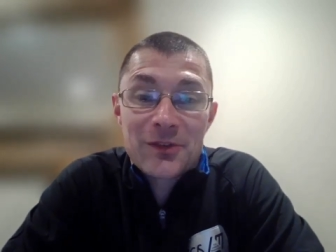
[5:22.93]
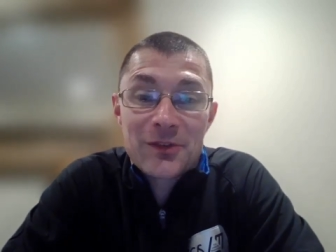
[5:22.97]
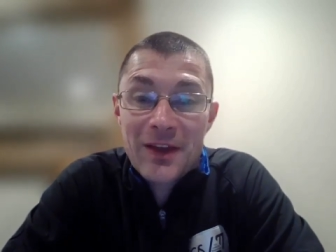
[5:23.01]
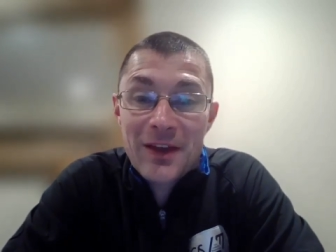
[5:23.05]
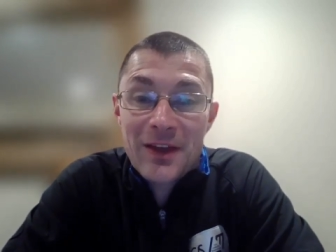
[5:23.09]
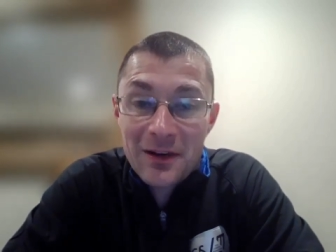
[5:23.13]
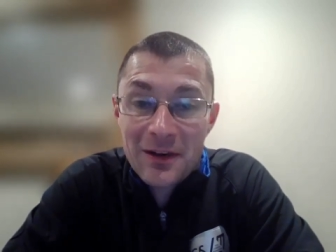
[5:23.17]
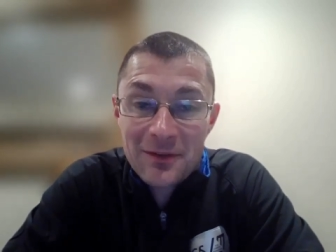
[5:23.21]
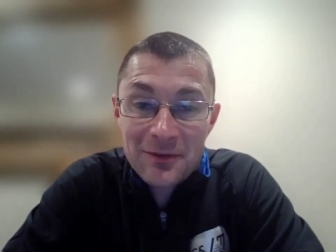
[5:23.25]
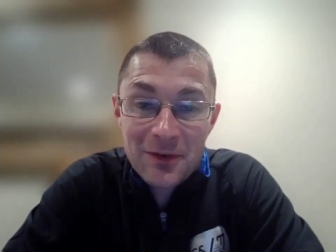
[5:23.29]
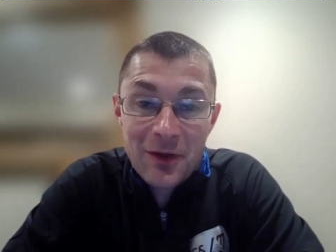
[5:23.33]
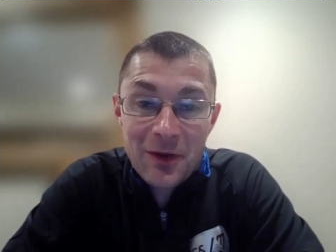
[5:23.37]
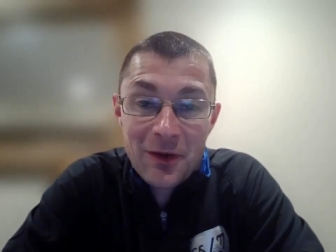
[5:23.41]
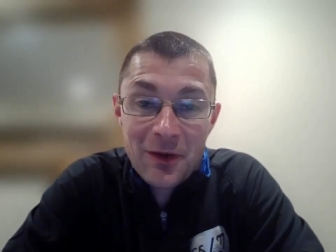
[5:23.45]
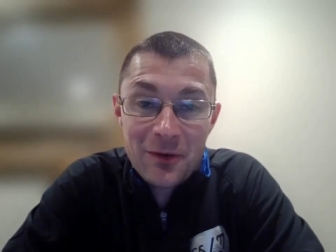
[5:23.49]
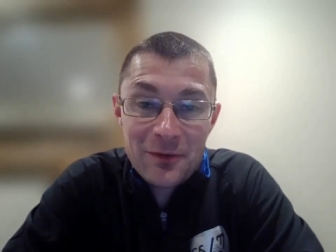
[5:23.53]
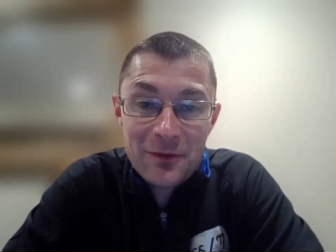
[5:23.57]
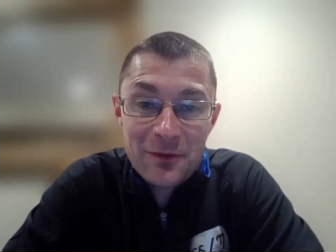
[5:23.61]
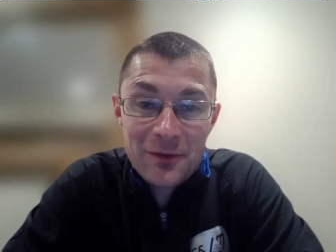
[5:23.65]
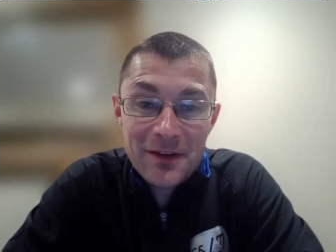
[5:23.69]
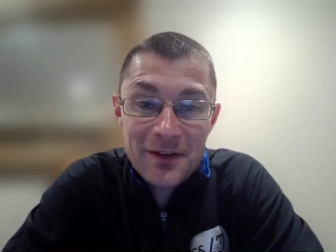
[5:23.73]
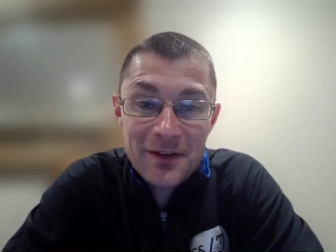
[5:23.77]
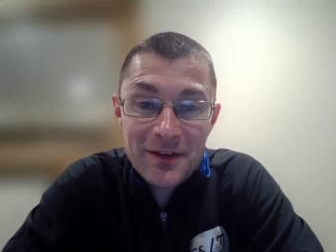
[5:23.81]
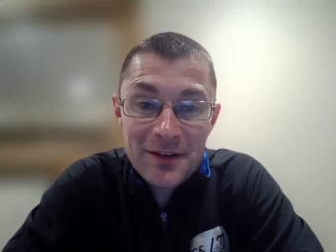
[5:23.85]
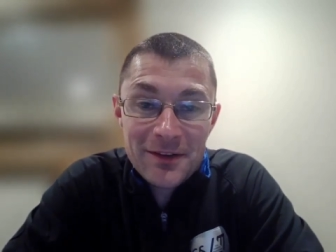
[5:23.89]
lost a hell of a lot
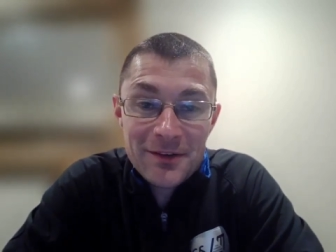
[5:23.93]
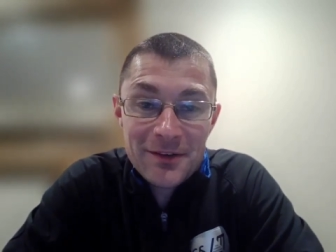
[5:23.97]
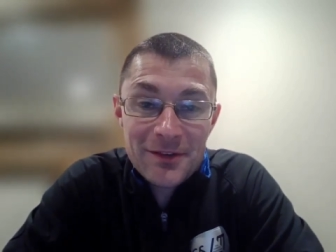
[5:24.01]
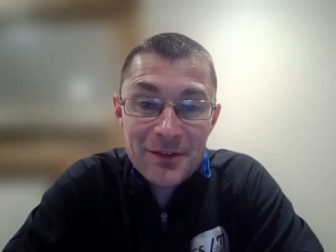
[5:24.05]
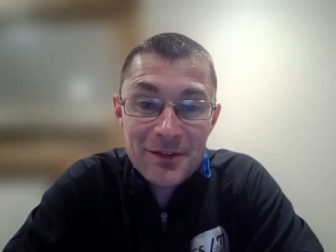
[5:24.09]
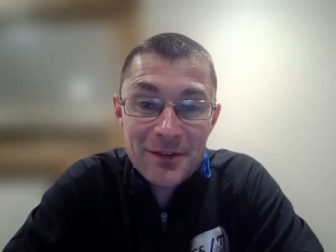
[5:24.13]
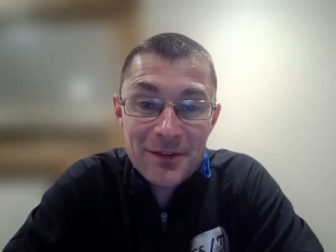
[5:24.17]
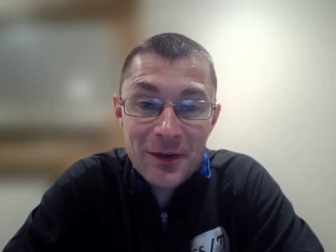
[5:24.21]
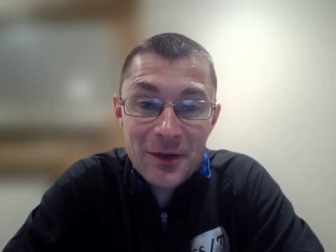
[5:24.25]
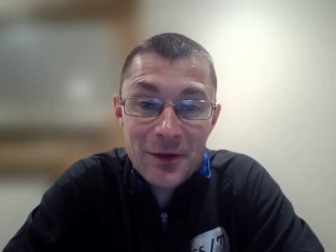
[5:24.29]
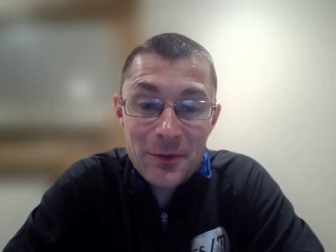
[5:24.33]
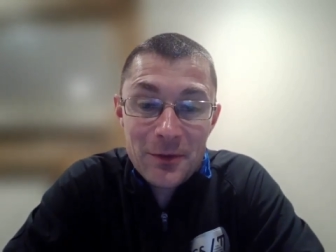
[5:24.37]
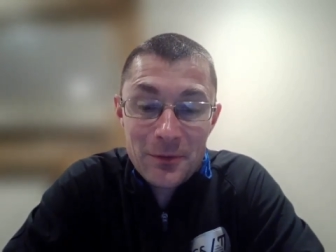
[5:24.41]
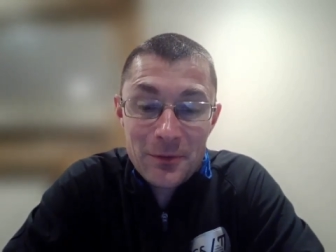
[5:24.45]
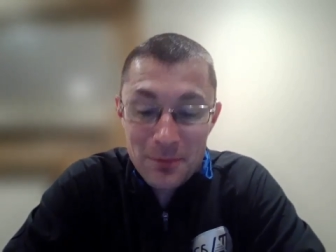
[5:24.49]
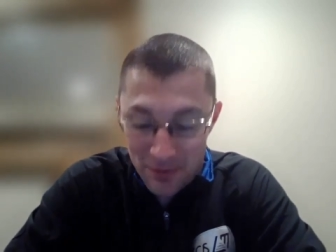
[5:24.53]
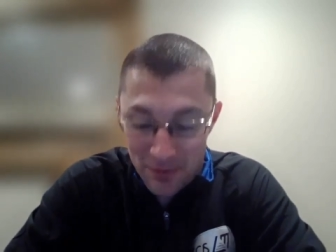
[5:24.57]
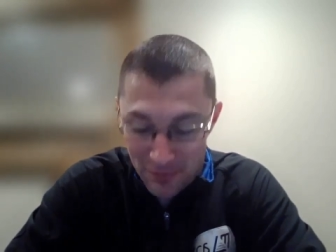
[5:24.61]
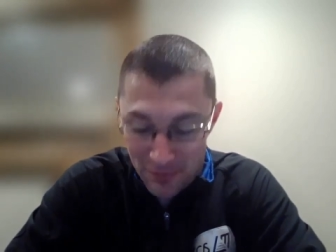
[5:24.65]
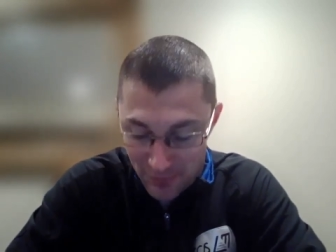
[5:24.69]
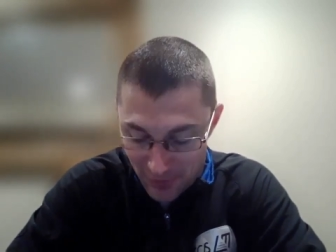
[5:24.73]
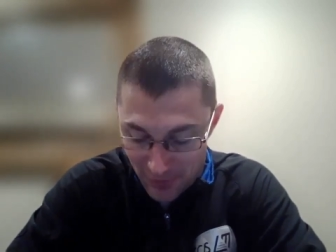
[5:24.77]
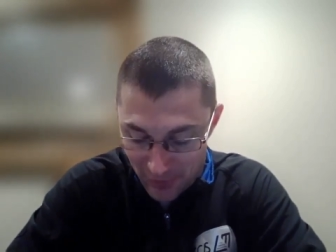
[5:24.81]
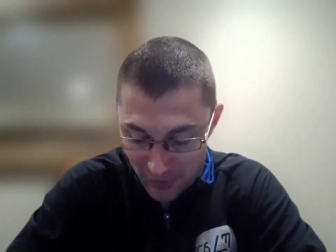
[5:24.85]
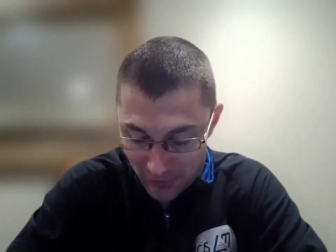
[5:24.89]
of fitness. So
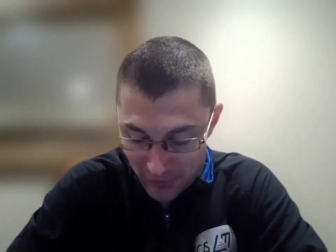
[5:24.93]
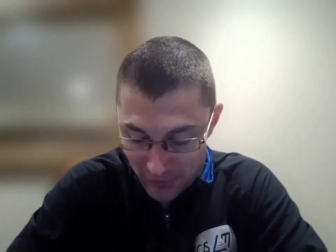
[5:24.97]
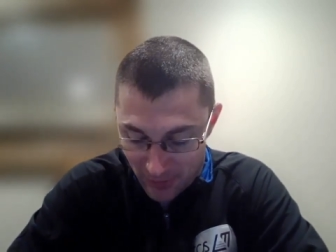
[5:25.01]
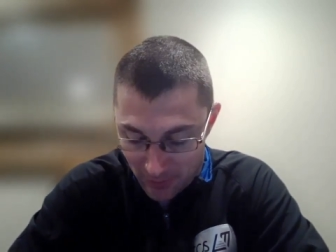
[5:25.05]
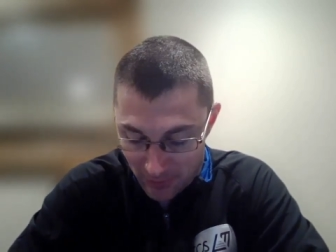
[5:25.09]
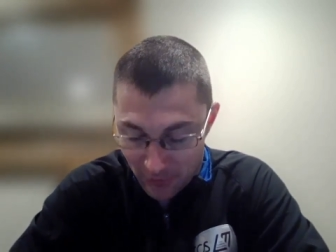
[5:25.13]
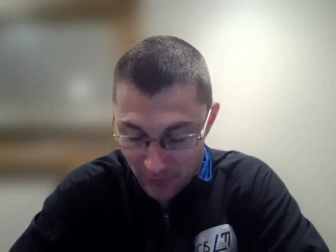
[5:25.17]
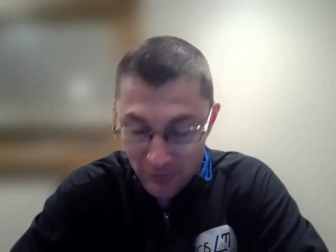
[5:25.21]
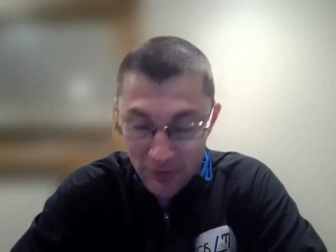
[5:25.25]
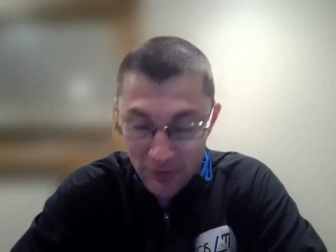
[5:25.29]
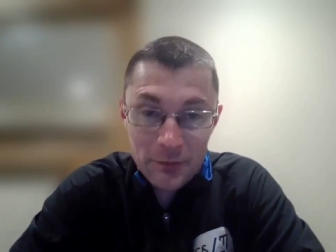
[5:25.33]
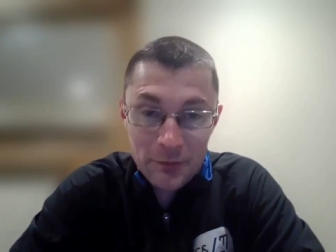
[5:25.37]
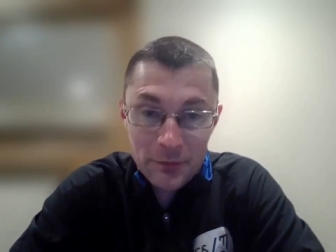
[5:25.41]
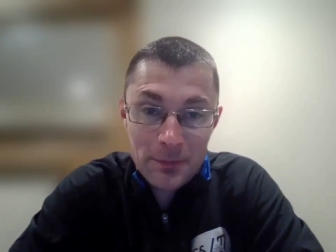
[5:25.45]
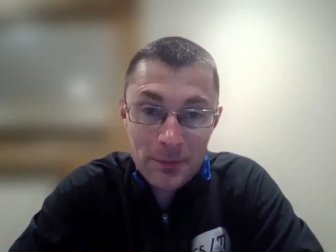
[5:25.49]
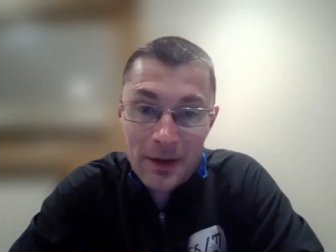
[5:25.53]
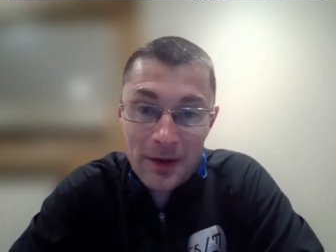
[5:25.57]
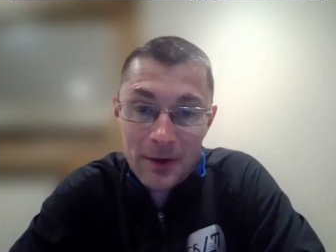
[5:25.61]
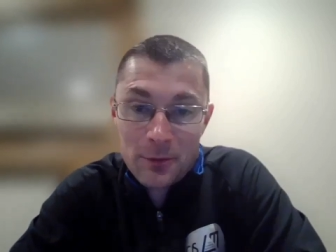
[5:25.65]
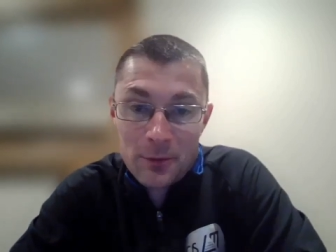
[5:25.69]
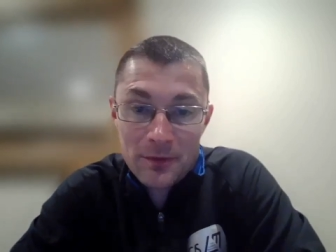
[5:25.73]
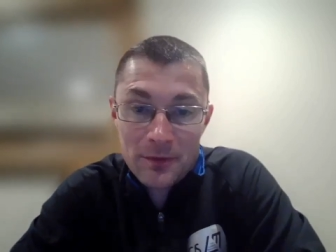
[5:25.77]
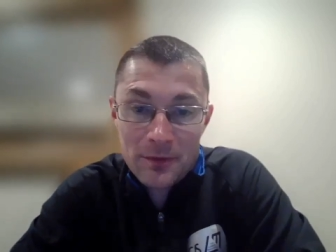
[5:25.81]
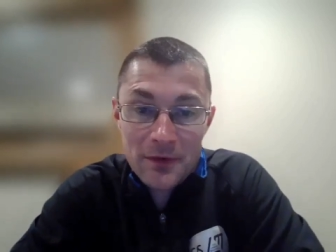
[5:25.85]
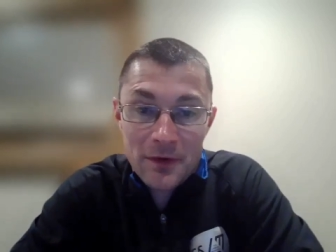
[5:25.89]
my first couple of runs
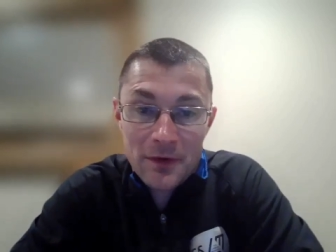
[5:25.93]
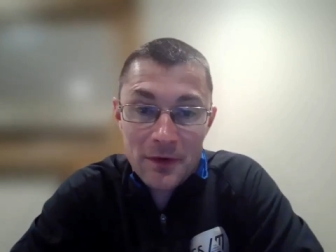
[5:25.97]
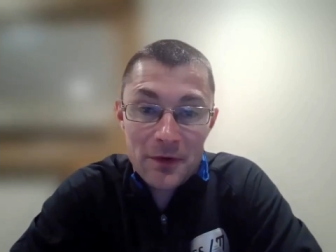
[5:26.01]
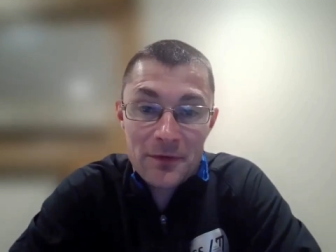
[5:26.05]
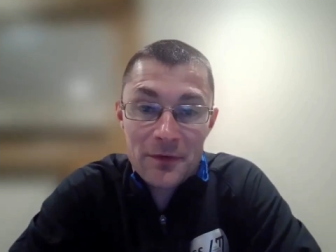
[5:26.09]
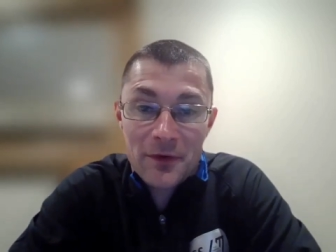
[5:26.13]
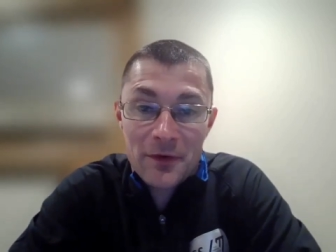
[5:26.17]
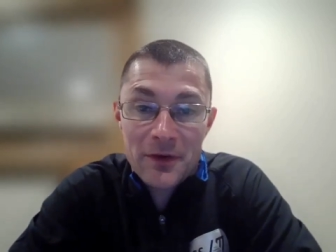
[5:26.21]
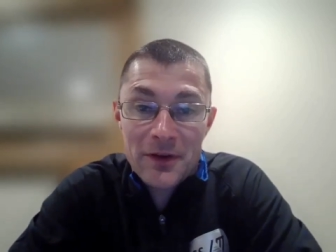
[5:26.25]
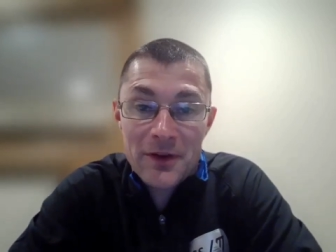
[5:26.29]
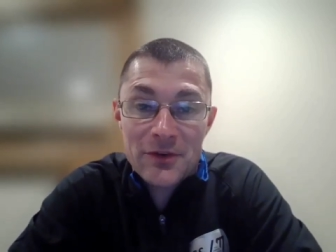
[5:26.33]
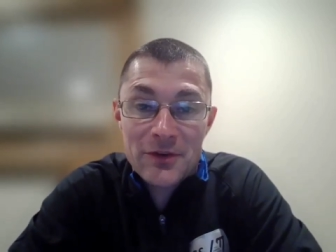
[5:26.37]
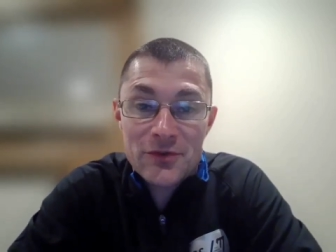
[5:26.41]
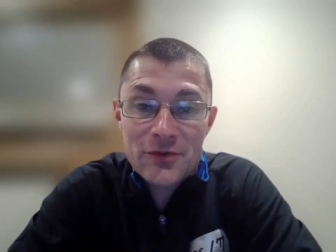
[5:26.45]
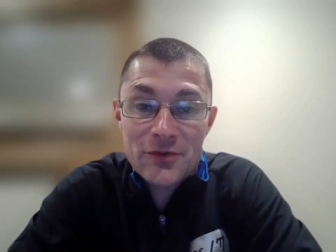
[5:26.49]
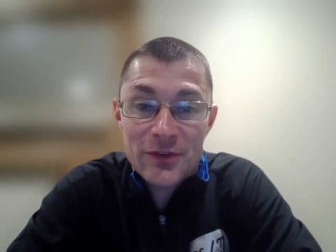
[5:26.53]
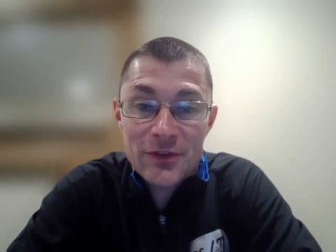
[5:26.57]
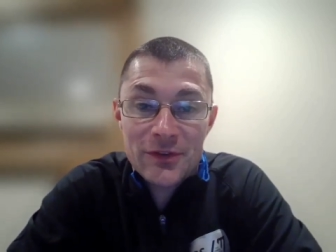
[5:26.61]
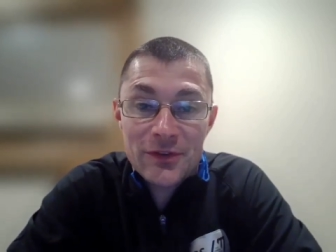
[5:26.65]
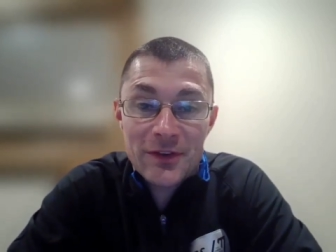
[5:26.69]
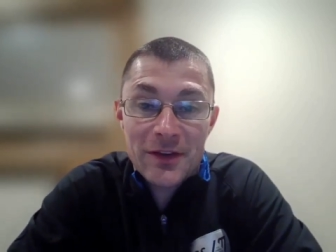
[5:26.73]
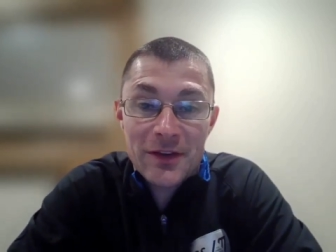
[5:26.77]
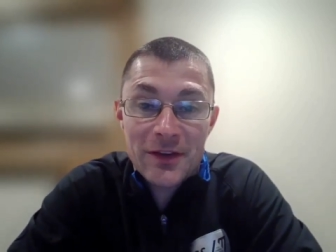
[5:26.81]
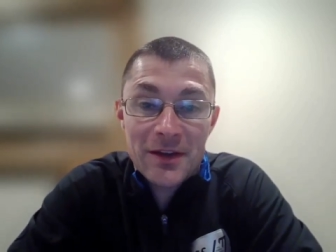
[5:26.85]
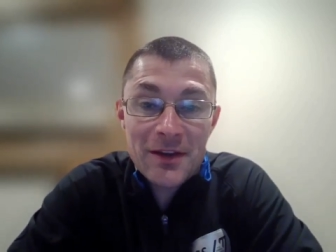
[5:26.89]
back were very, very
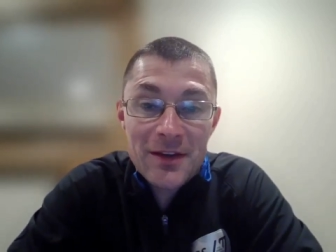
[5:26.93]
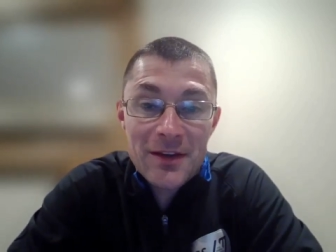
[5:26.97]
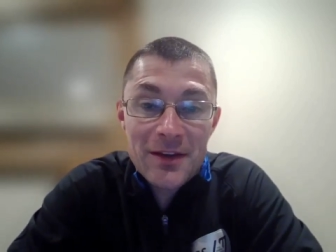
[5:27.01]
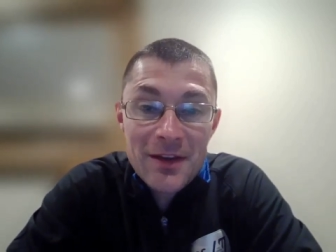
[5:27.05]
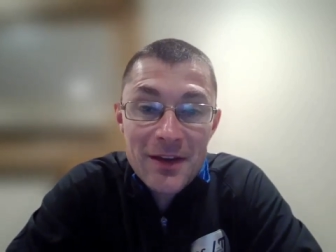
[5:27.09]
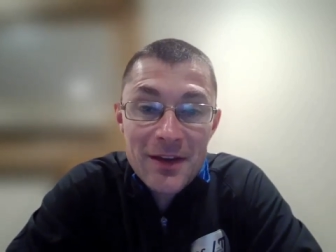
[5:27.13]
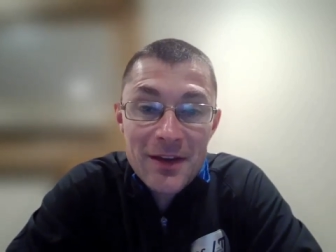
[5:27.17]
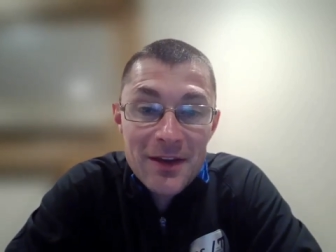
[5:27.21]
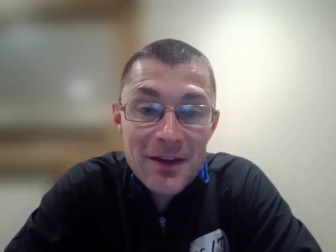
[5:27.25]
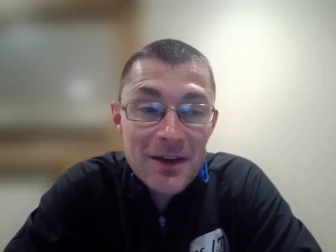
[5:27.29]
interesting.